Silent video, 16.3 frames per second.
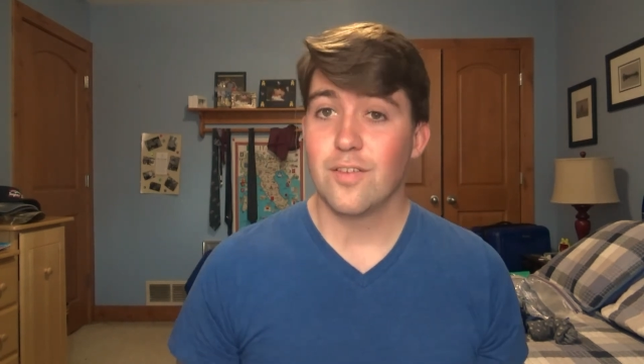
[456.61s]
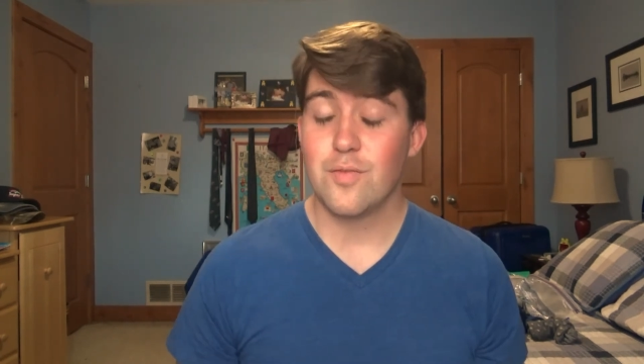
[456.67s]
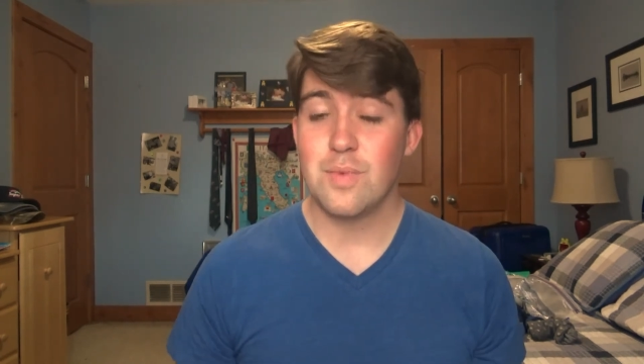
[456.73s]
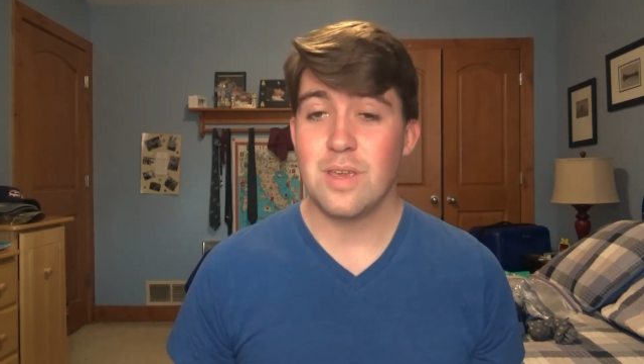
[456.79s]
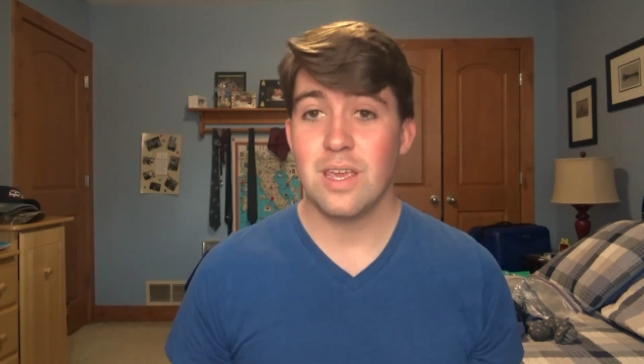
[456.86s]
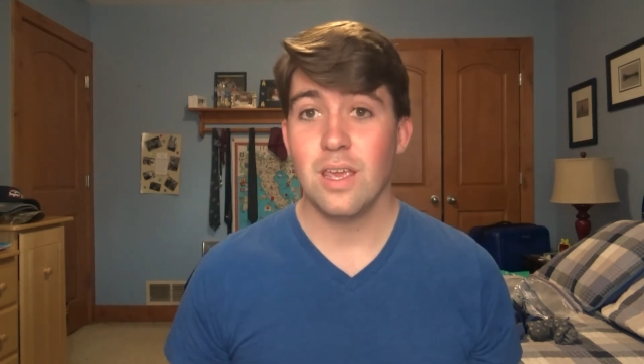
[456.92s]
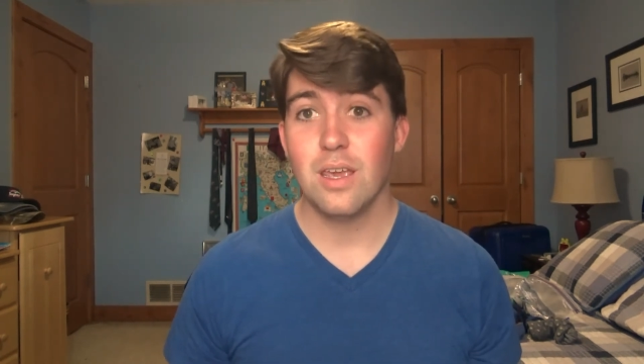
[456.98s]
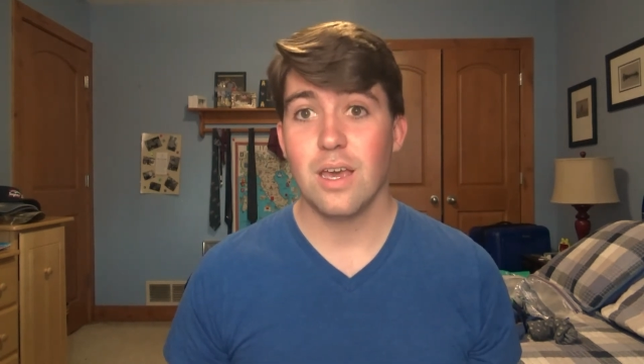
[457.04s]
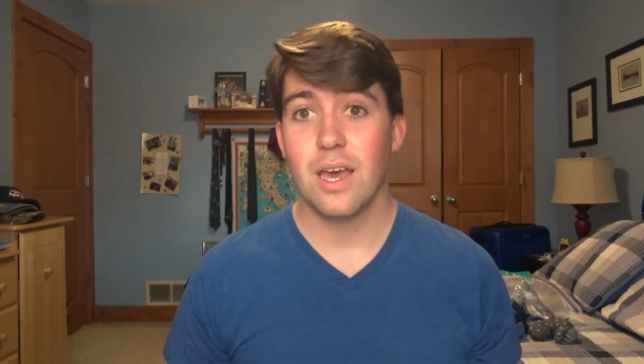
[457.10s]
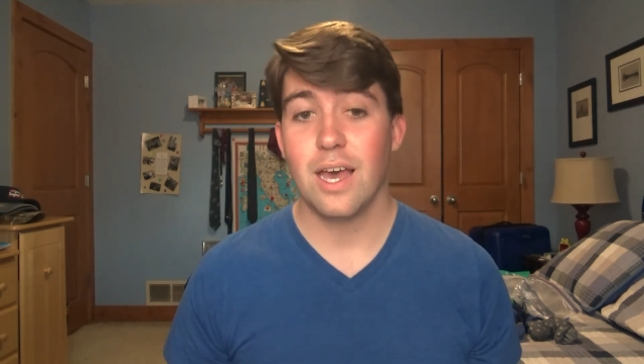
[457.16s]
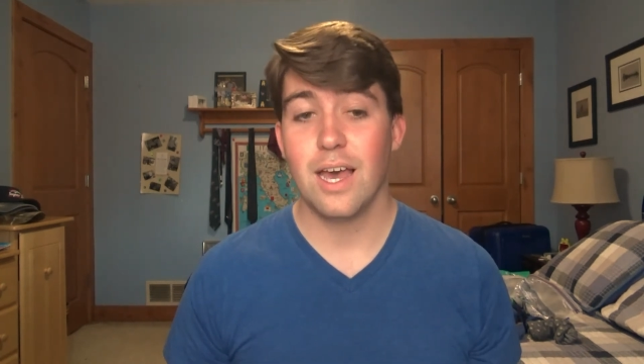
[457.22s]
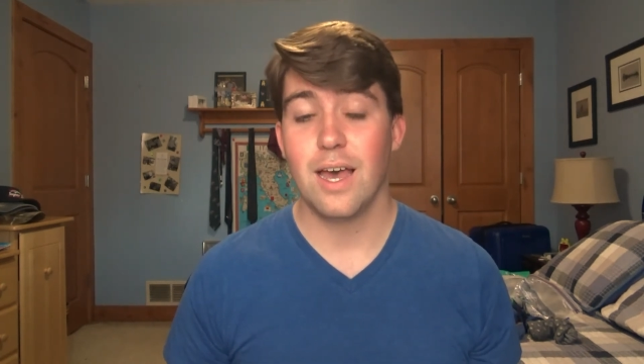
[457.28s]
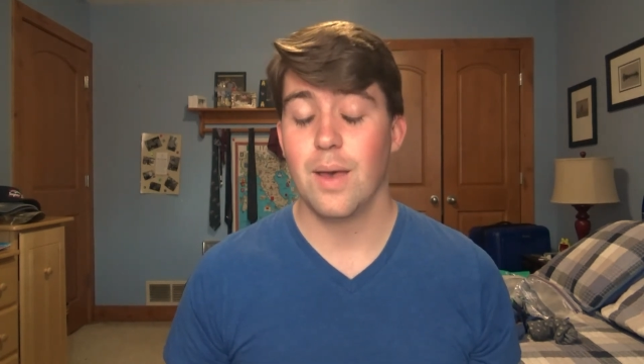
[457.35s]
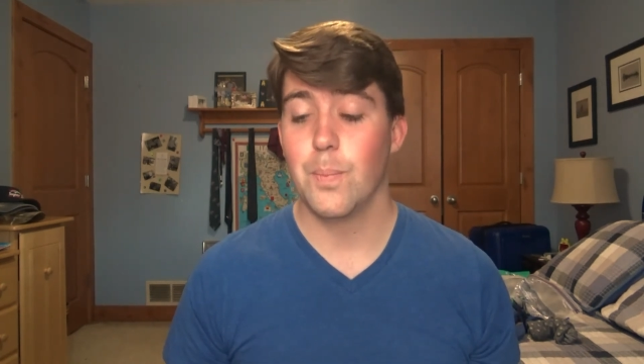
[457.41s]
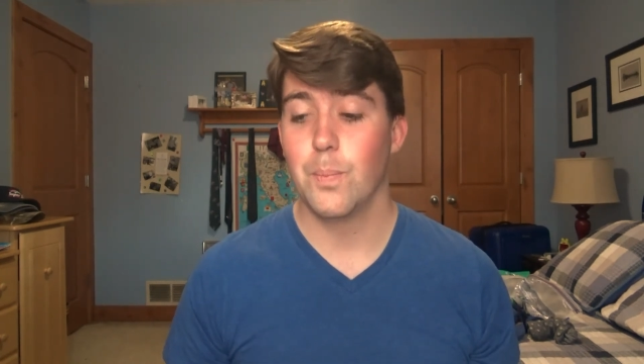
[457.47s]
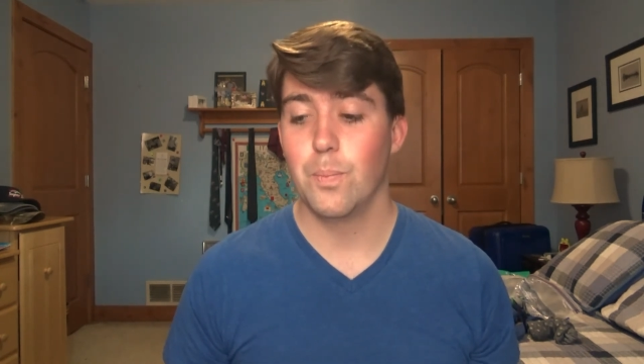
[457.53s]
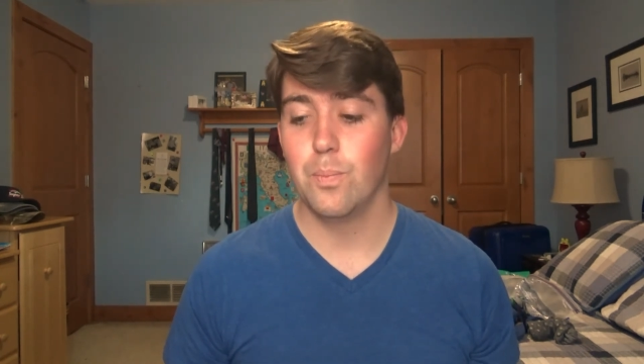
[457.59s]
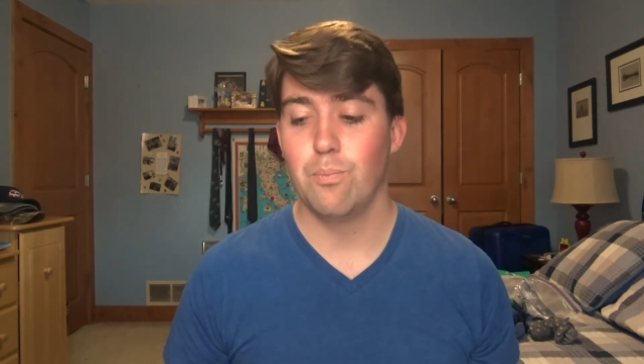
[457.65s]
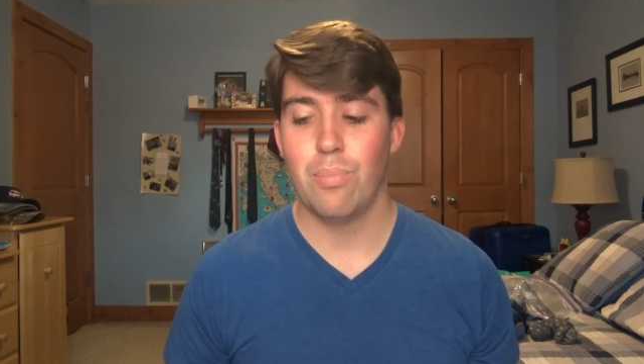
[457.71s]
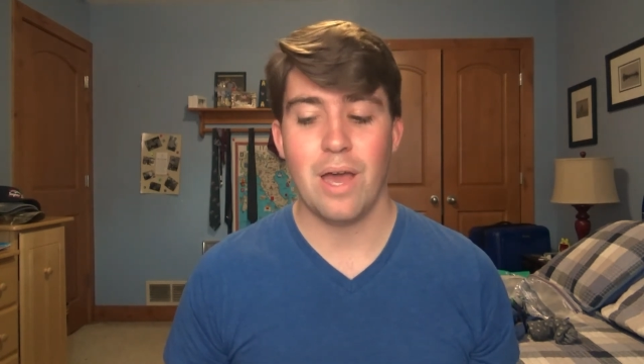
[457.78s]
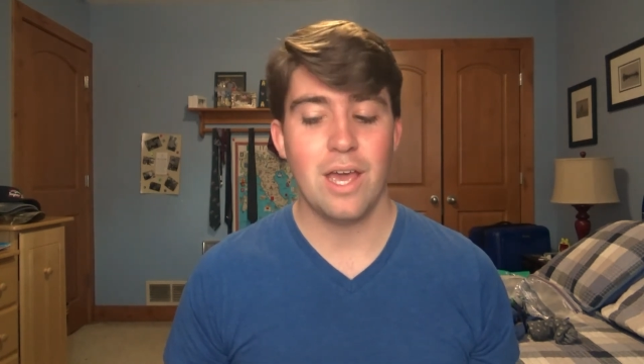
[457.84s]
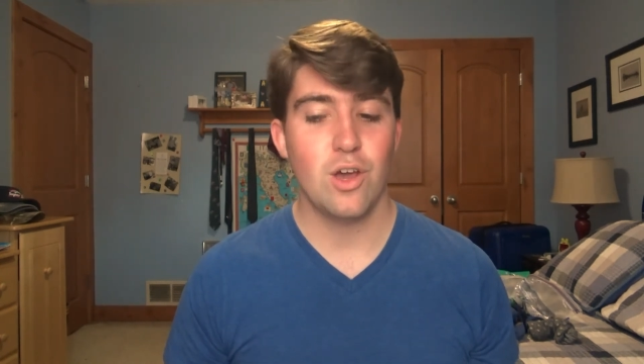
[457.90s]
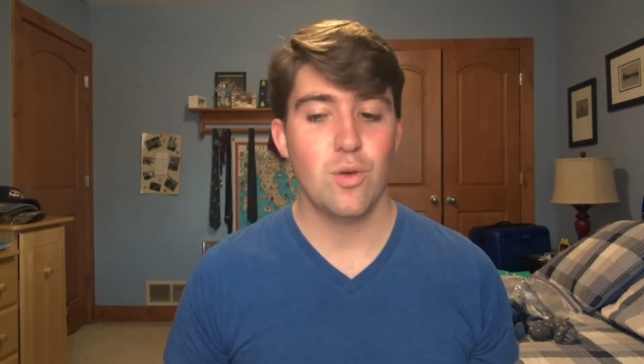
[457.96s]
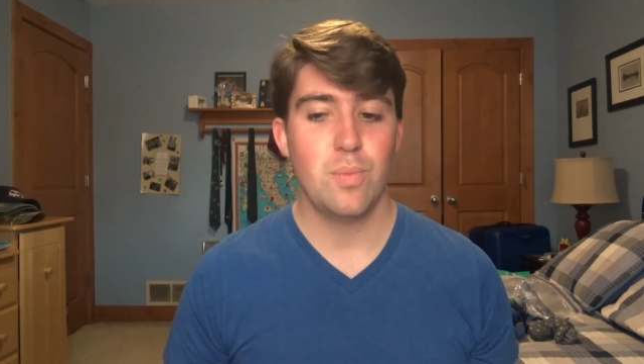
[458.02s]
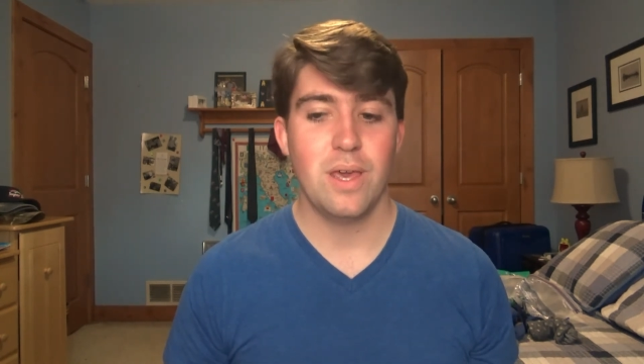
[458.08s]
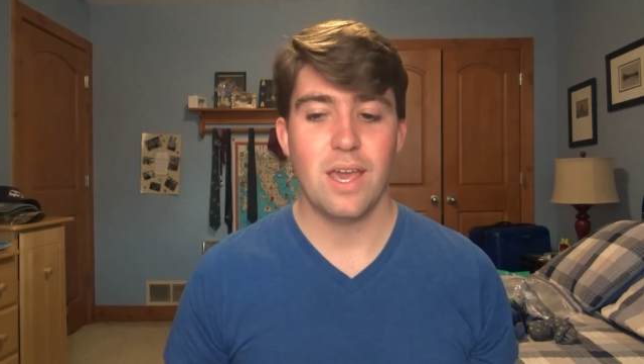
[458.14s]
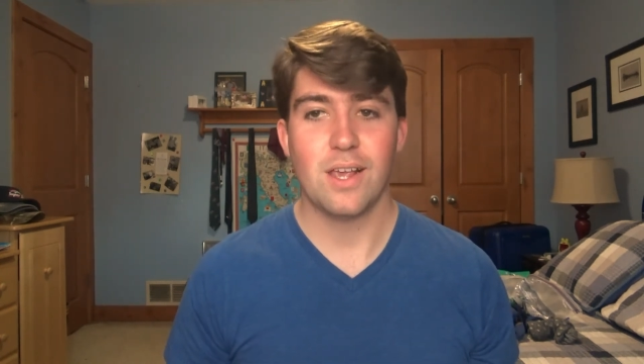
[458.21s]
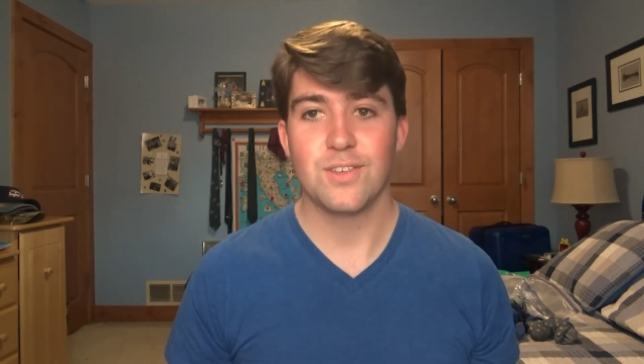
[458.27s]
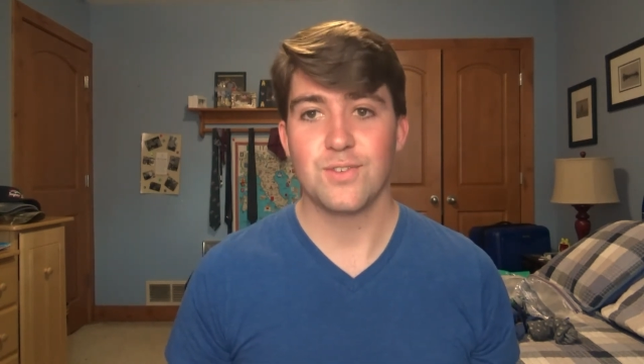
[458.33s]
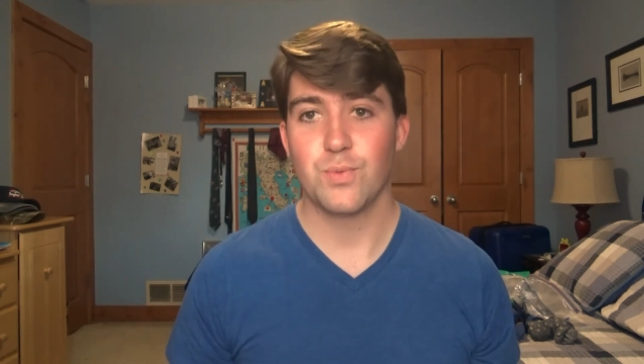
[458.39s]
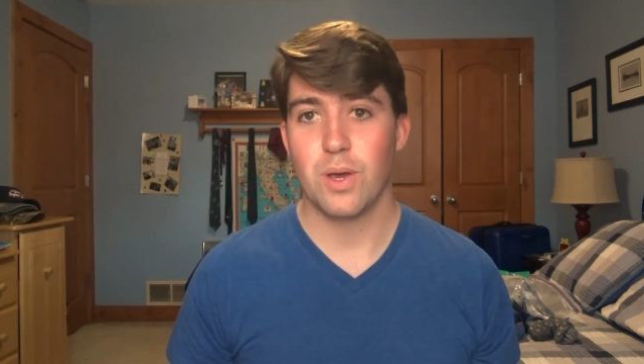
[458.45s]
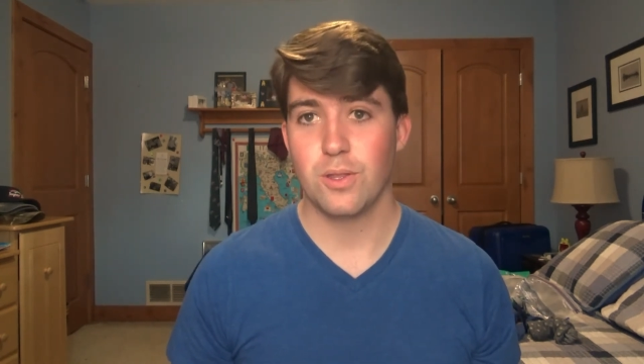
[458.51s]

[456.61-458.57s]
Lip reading: For me, biopics,